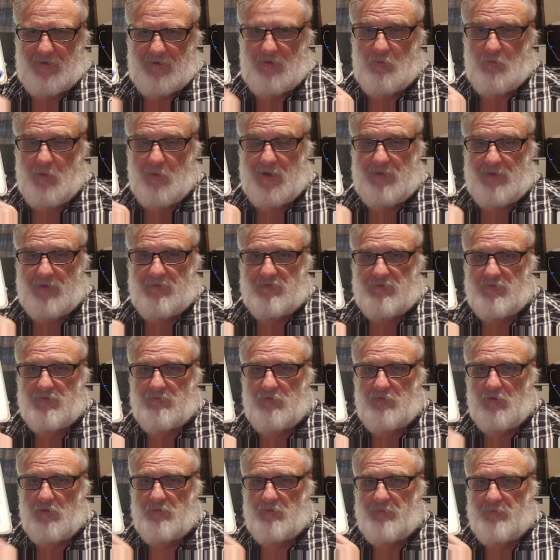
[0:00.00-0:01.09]
in a way that's
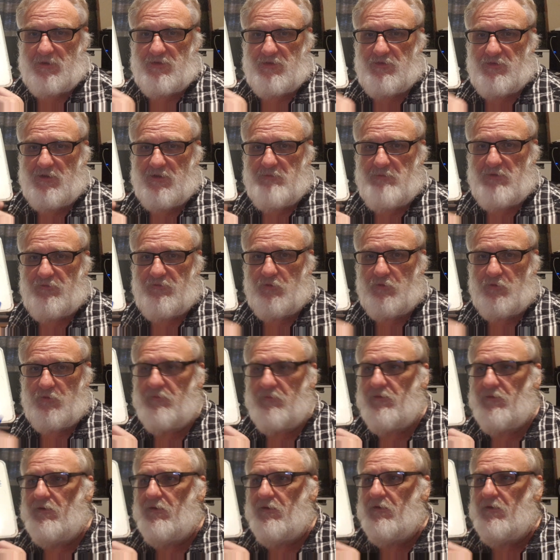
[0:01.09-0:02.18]
not been seen before.
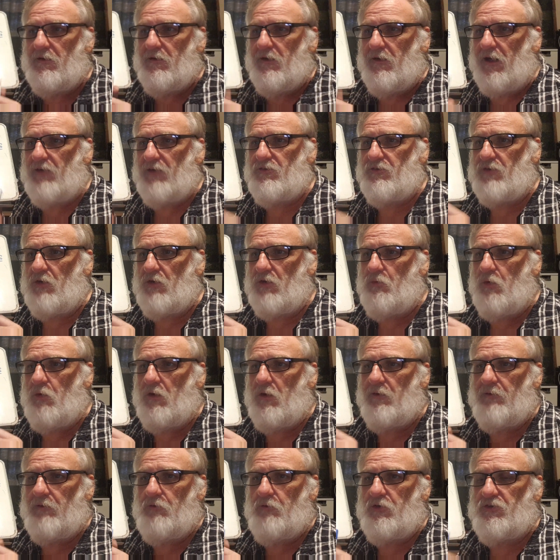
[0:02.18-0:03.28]
And so
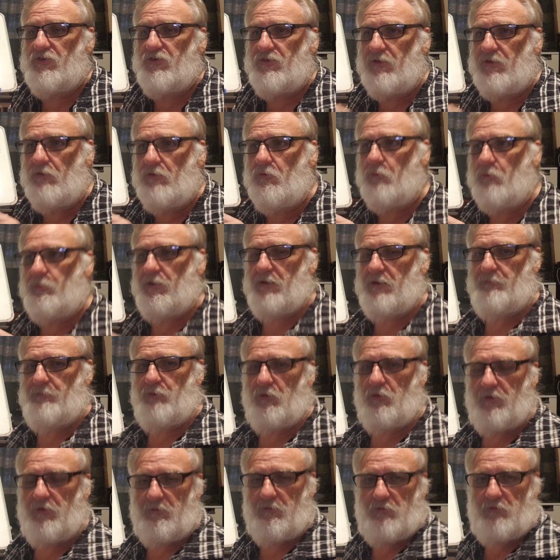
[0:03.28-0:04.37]
while there were still
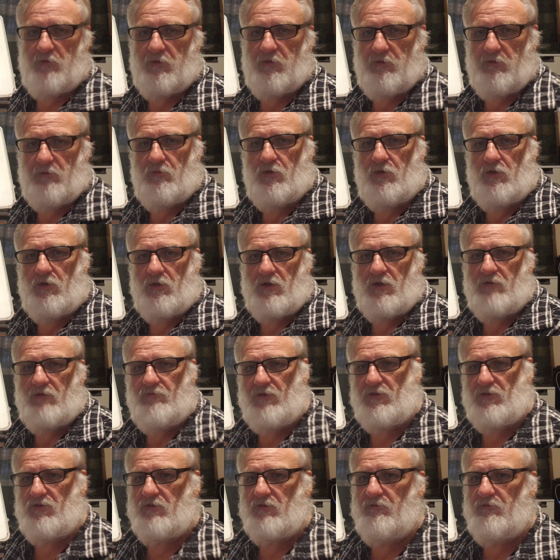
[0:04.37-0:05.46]
people that were
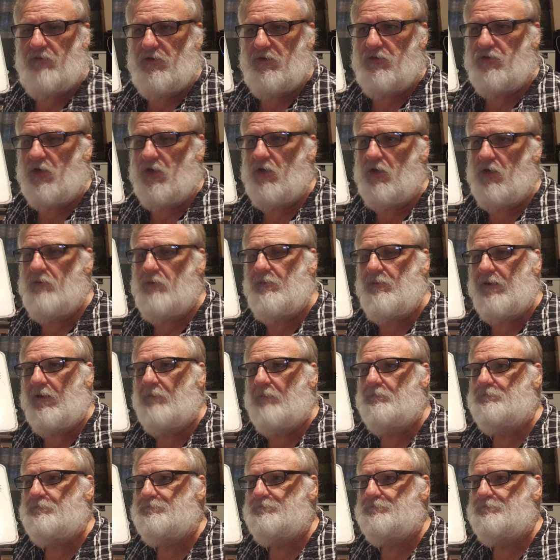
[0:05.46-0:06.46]
convinced of the utopia,